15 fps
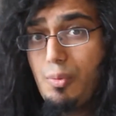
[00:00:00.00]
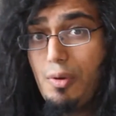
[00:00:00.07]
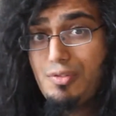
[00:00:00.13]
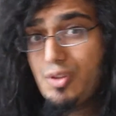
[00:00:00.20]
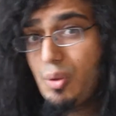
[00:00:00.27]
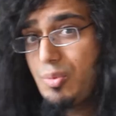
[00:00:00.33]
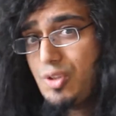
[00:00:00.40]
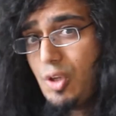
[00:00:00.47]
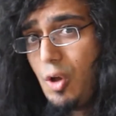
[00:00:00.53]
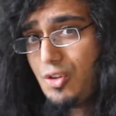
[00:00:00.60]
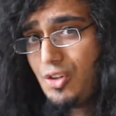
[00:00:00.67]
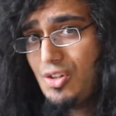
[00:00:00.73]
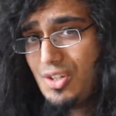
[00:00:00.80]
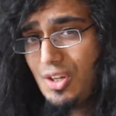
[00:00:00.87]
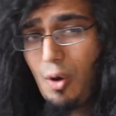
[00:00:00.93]
with some
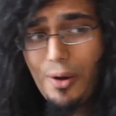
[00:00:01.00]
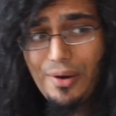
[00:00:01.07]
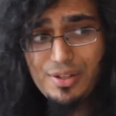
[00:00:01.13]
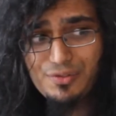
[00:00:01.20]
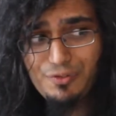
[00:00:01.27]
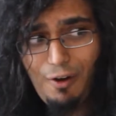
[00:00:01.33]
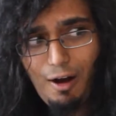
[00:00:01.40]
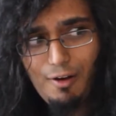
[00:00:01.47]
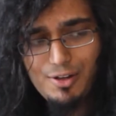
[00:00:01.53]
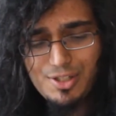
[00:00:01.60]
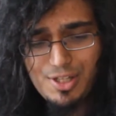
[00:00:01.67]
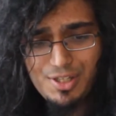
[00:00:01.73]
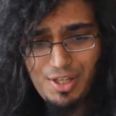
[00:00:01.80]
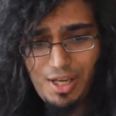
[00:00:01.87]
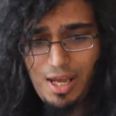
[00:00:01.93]
sources going as far as
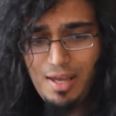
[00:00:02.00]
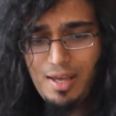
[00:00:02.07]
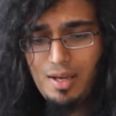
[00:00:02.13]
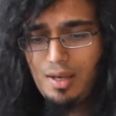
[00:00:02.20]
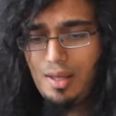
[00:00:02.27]
to say